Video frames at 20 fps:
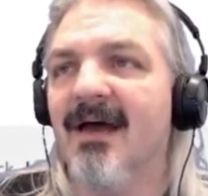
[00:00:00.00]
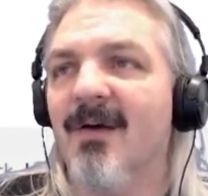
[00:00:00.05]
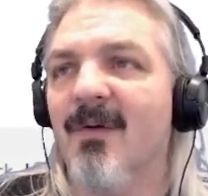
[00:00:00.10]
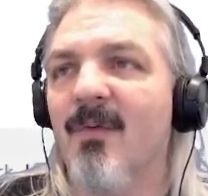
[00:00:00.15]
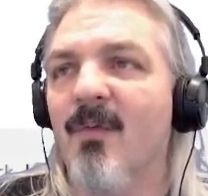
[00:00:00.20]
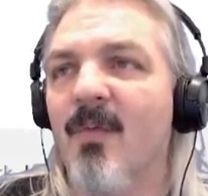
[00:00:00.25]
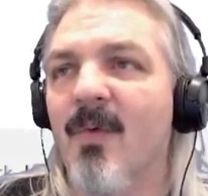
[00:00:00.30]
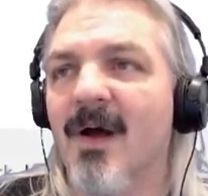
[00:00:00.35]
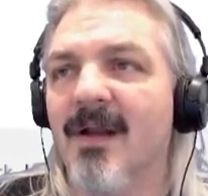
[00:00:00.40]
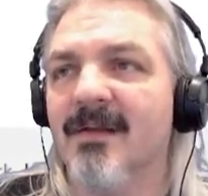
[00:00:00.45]

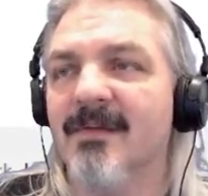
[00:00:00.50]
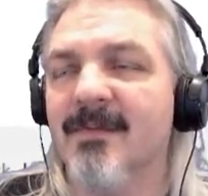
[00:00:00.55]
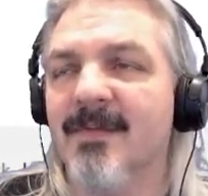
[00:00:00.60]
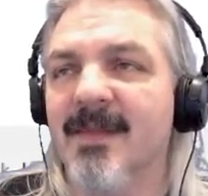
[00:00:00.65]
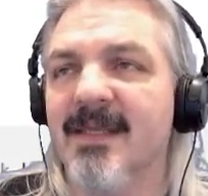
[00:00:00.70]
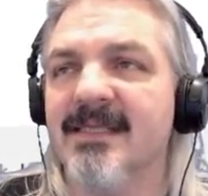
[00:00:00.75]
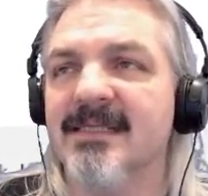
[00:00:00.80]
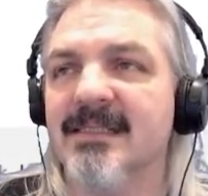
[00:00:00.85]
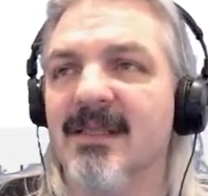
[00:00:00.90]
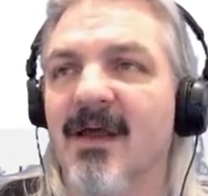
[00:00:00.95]
one of
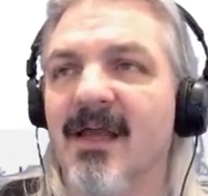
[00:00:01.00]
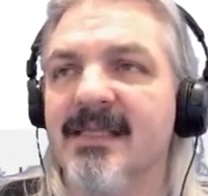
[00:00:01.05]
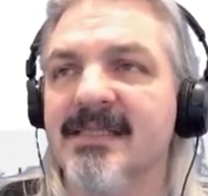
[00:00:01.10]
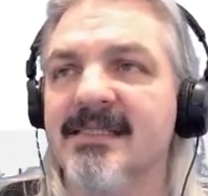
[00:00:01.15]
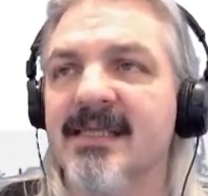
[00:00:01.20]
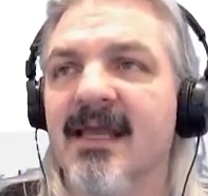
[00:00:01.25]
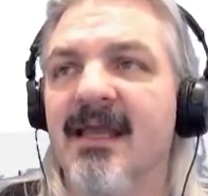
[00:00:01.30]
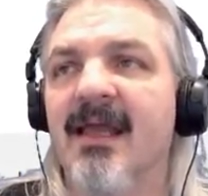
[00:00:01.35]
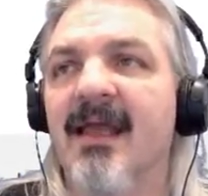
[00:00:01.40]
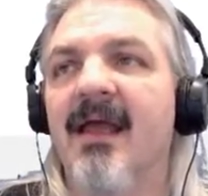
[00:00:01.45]
these
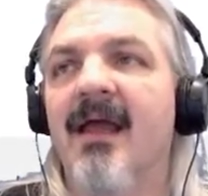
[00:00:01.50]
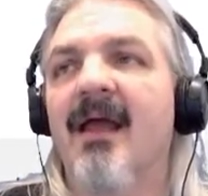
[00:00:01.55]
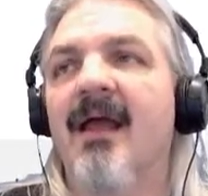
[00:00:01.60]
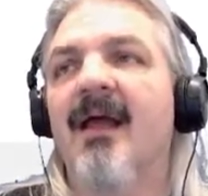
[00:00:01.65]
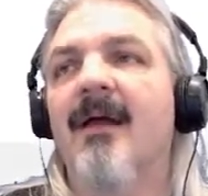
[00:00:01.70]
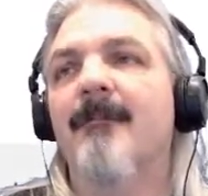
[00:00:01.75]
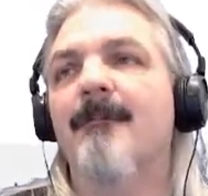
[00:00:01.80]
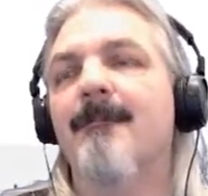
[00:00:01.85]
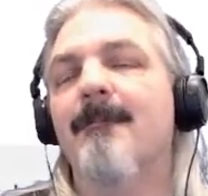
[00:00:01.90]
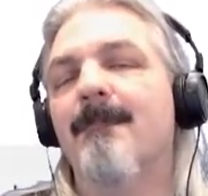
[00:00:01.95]
lines.
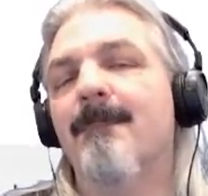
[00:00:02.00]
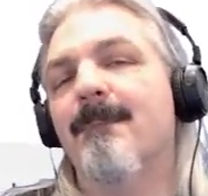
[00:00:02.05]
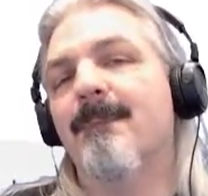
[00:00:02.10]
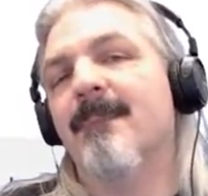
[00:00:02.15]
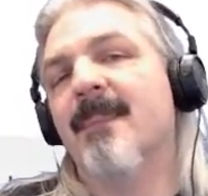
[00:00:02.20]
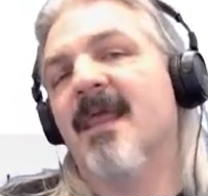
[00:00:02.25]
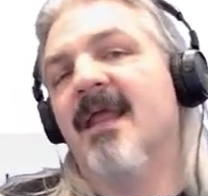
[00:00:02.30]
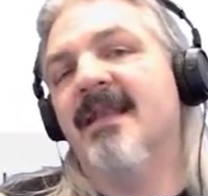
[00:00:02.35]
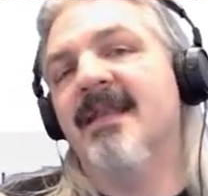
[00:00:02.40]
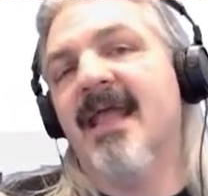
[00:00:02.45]

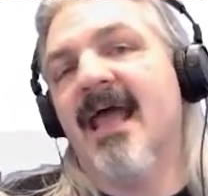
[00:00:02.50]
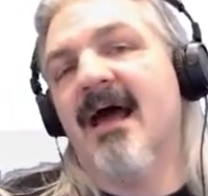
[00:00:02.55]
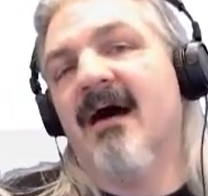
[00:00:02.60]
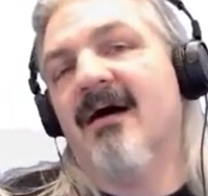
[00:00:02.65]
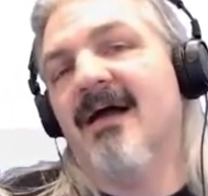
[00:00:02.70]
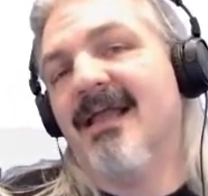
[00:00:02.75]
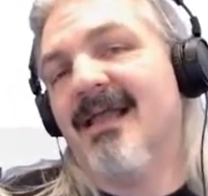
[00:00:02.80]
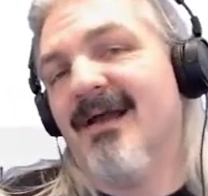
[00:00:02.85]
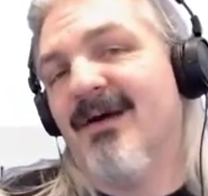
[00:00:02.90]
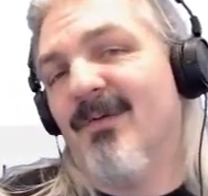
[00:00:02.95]

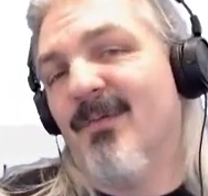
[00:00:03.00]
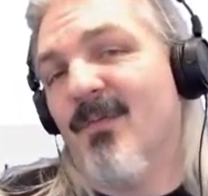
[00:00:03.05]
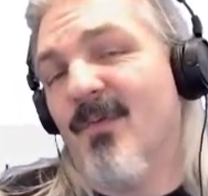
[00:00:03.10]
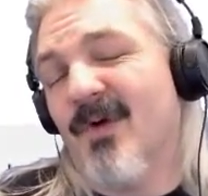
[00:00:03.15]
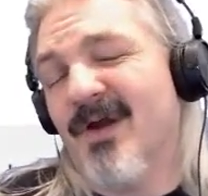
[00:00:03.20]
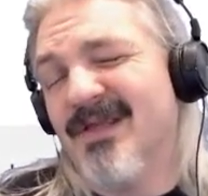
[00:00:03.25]
Now, what